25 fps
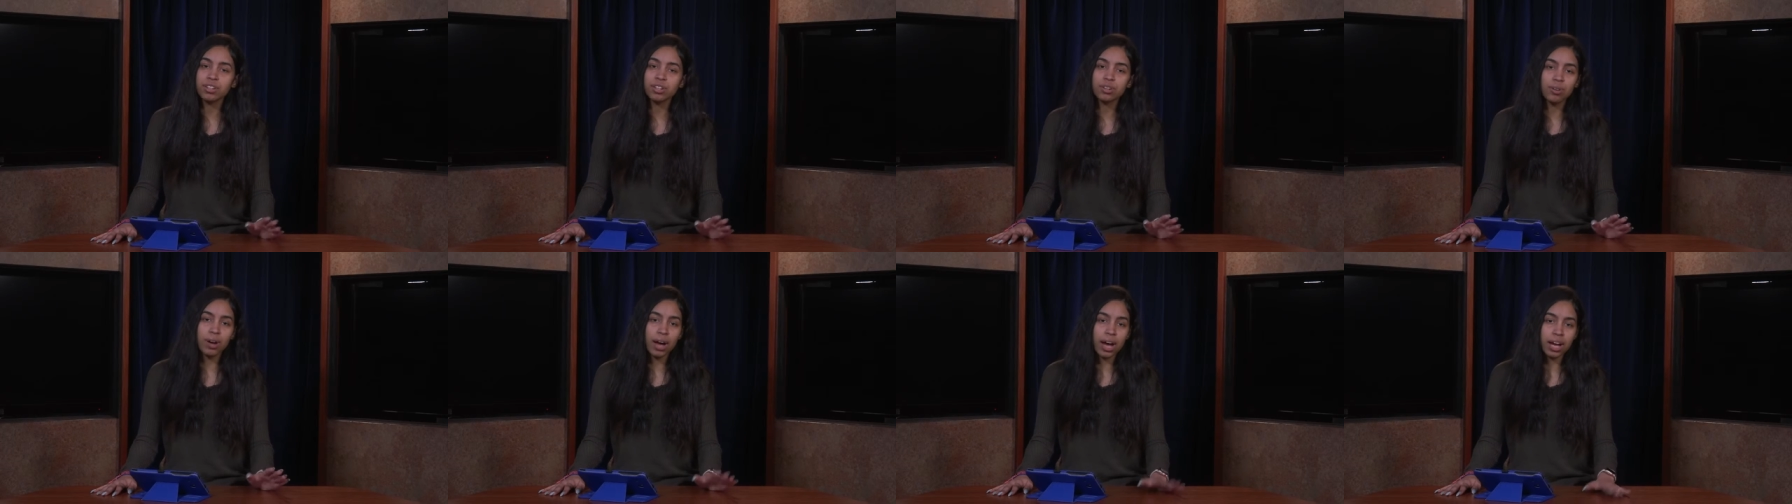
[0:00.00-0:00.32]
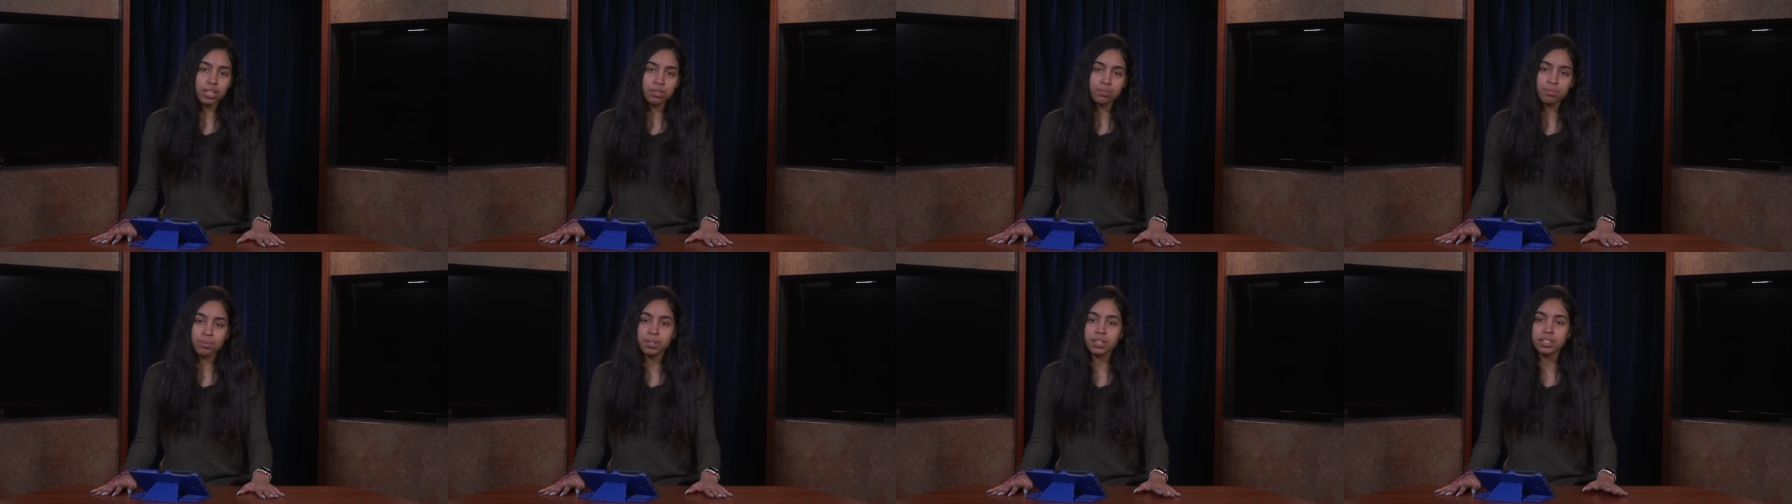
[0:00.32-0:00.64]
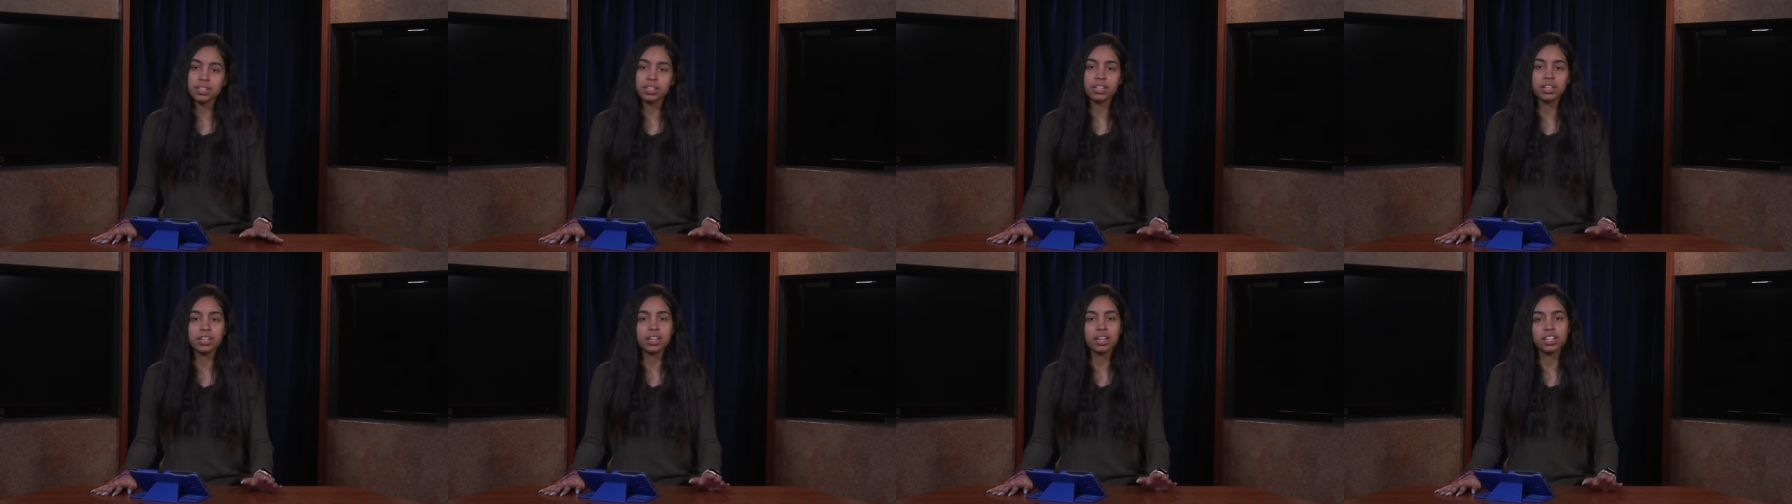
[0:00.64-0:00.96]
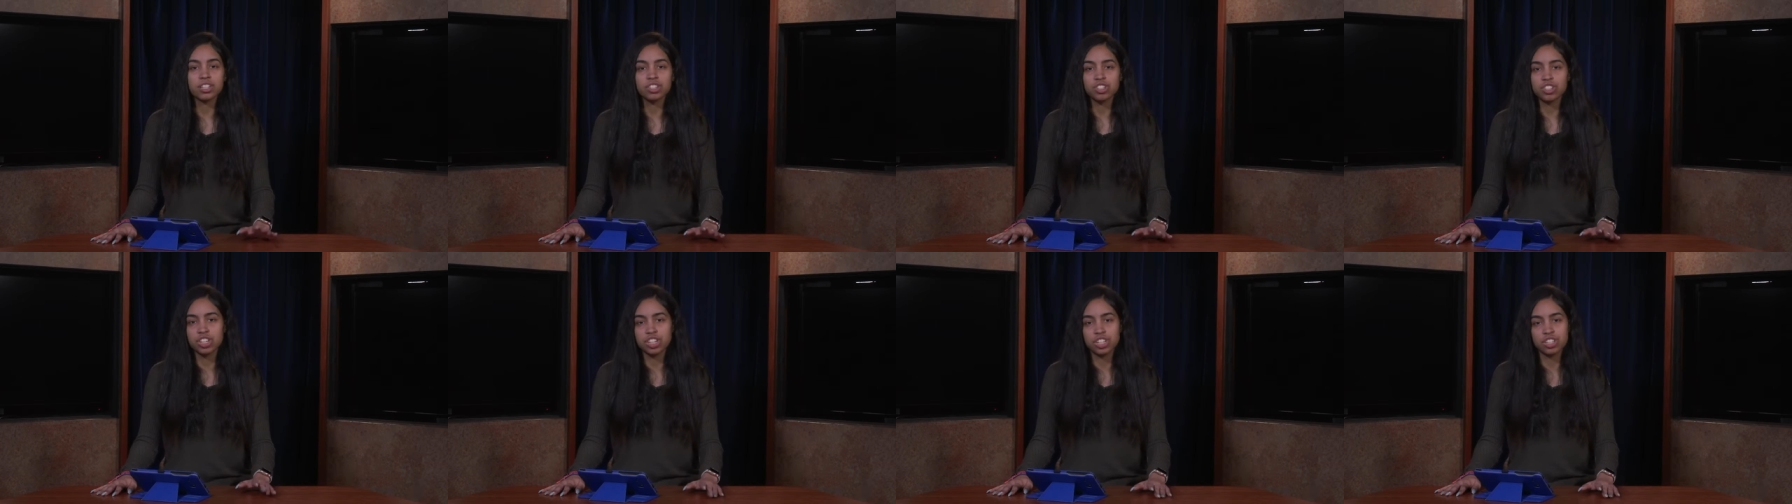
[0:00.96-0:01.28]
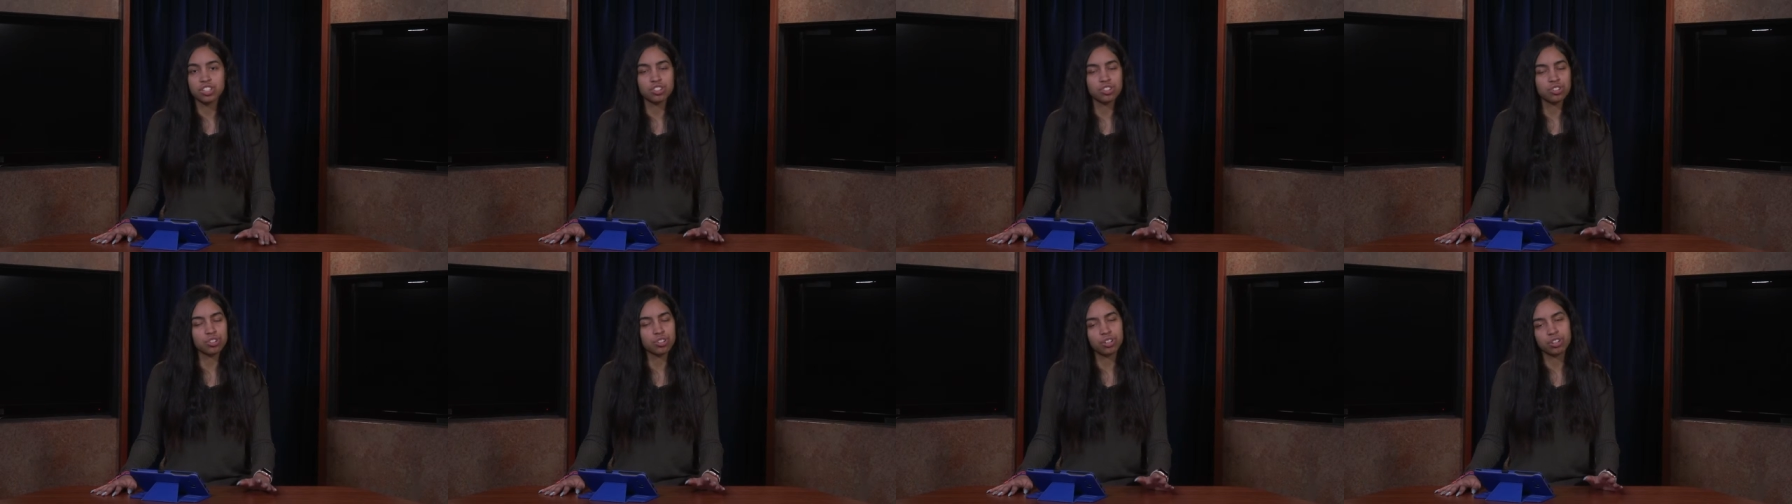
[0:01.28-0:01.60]
little aspect can
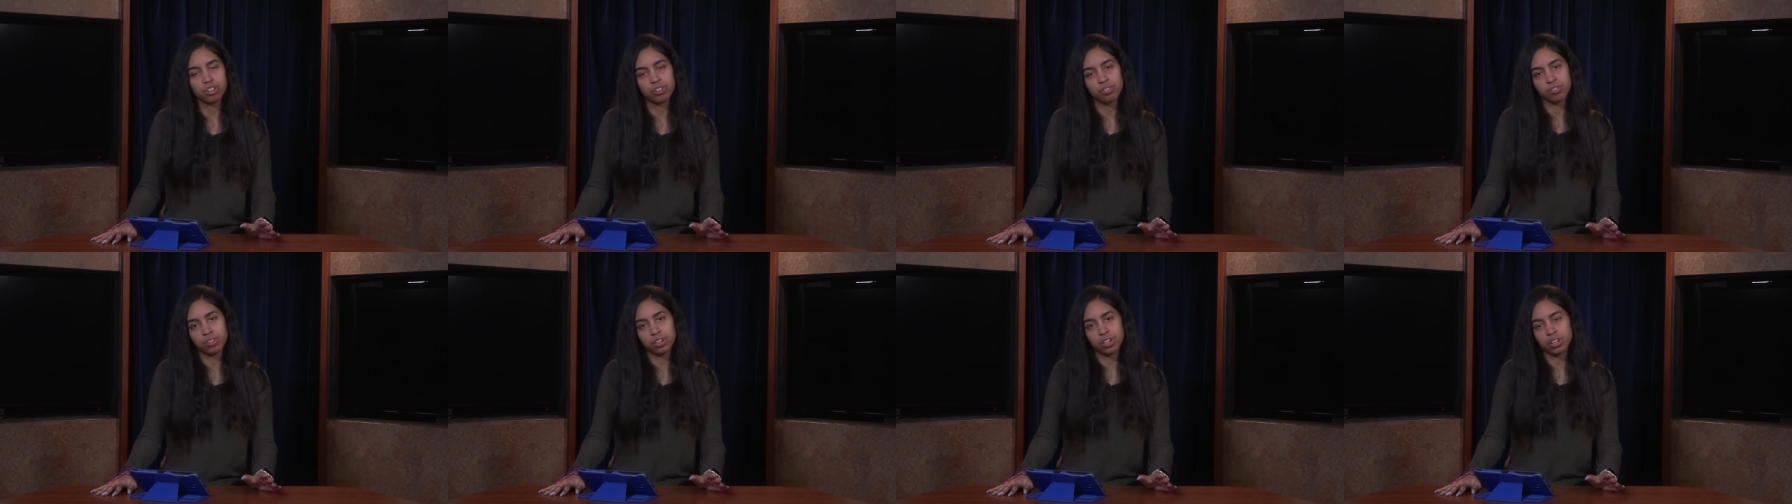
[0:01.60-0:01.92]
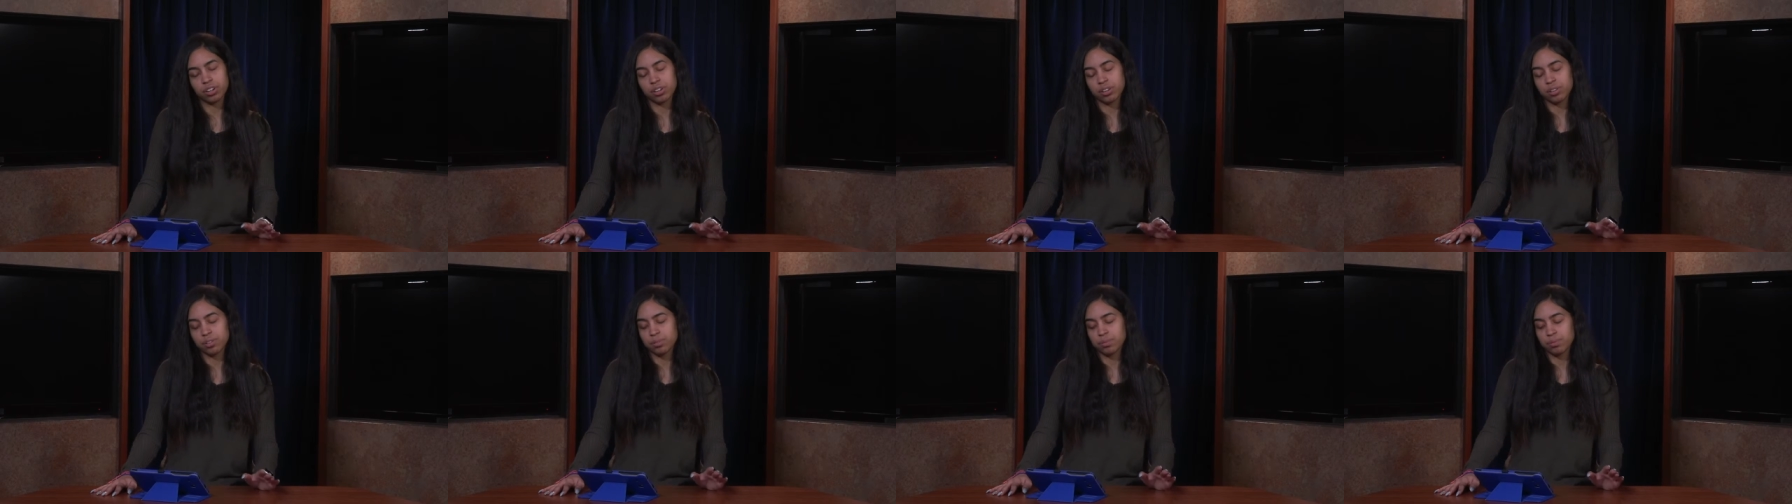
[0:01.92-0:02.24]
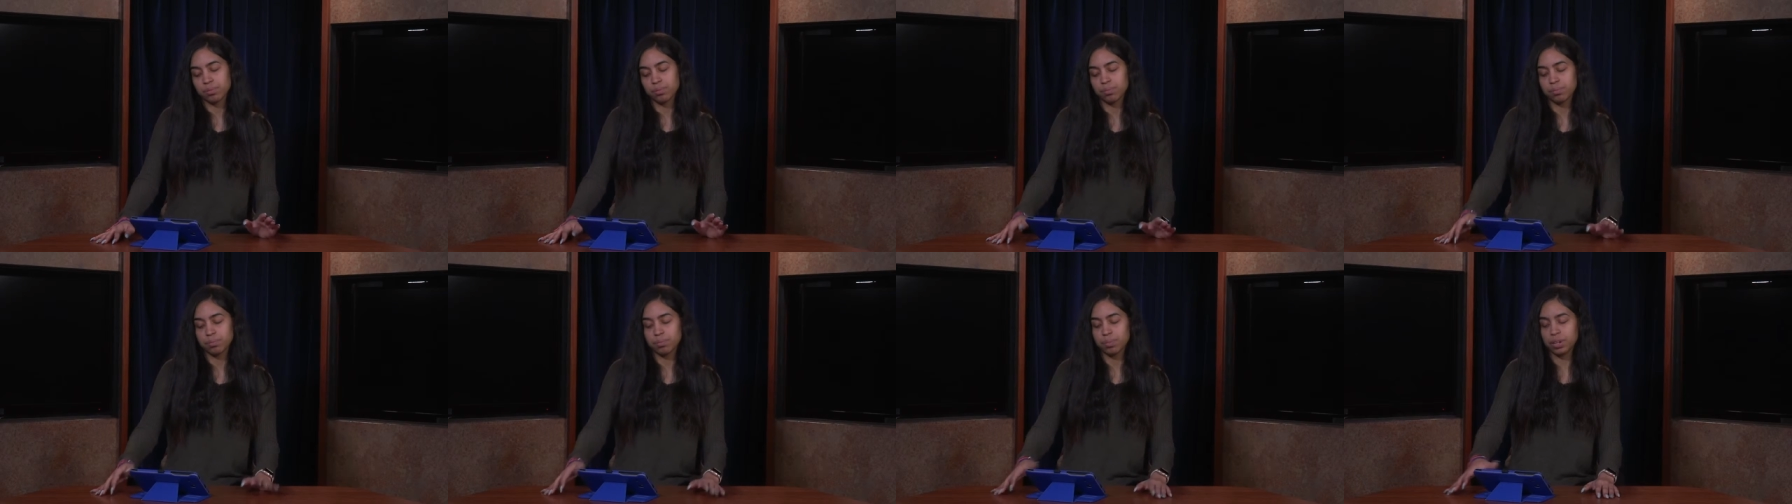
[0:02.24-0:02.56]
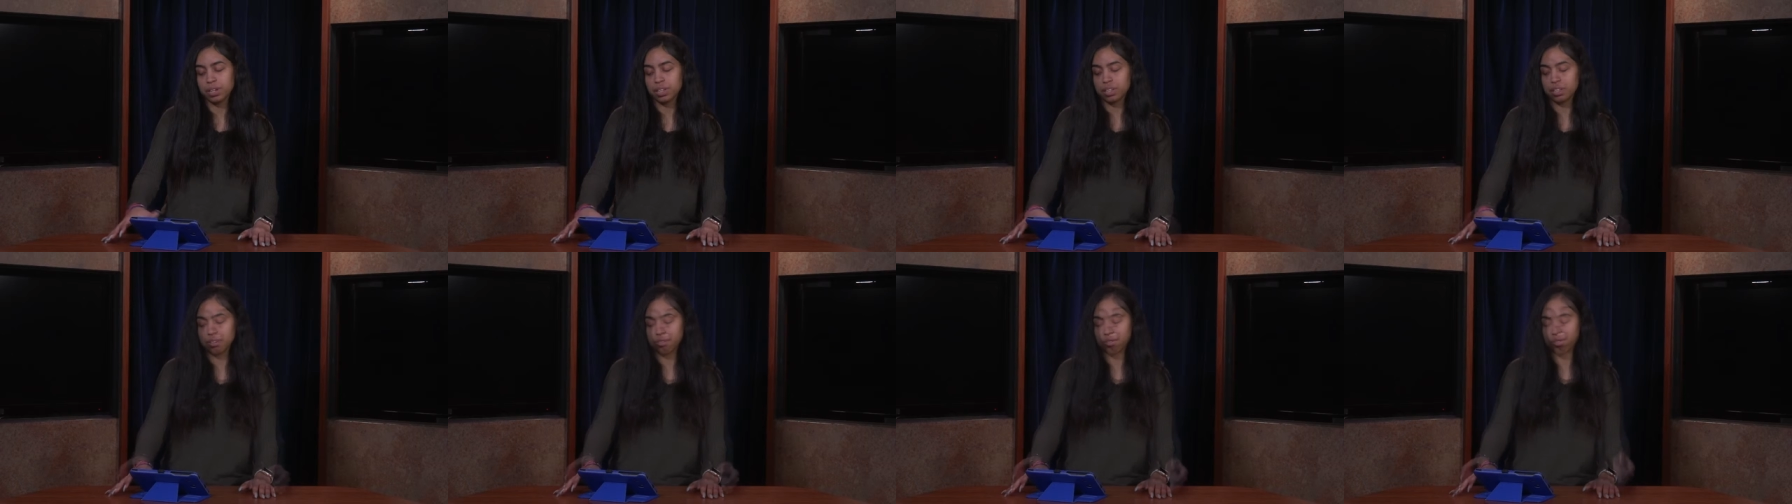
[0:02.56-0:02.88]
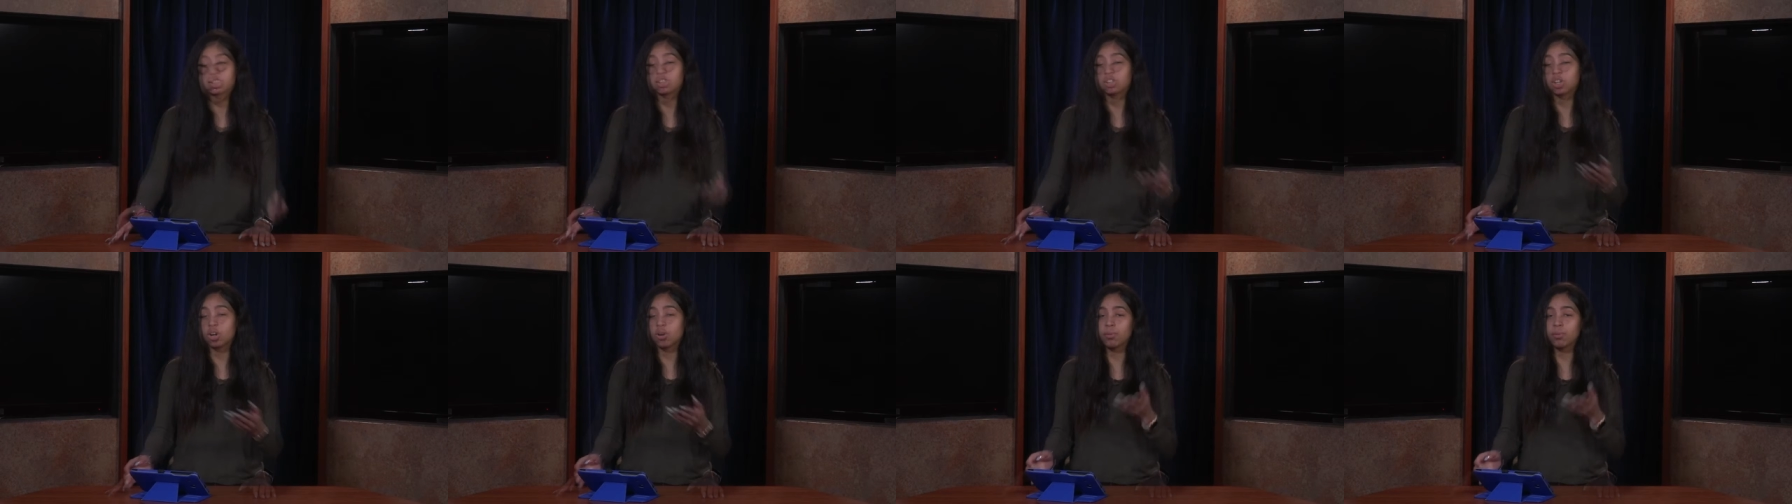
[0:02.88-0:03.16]
change your career in many different ways.